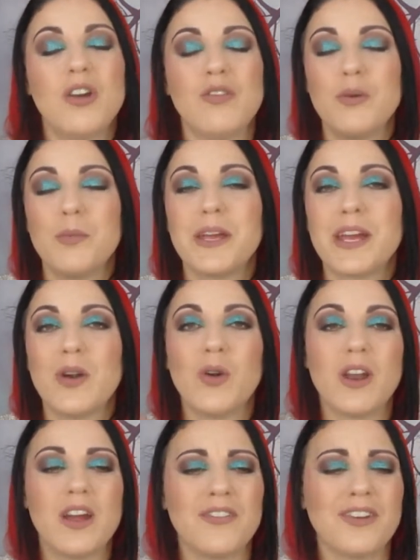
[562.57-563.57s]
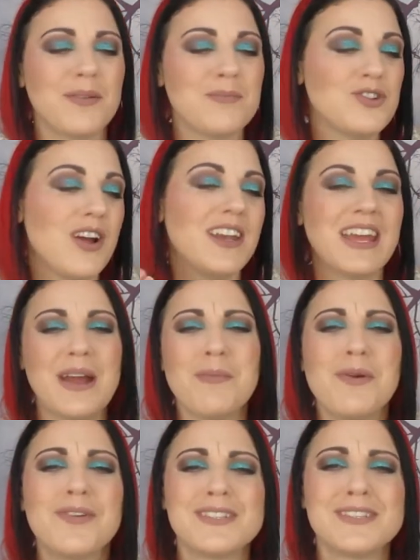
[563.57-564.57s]
rubbing it all over, and I'm trying to get
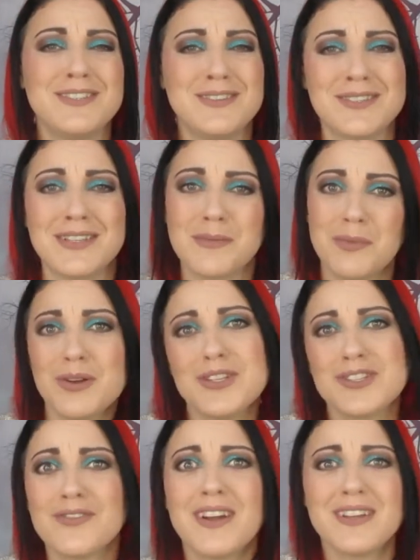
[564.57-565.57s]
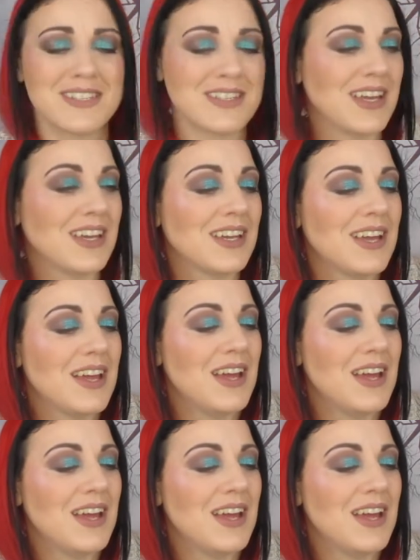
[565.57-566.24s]
more into using the moisturiser thing.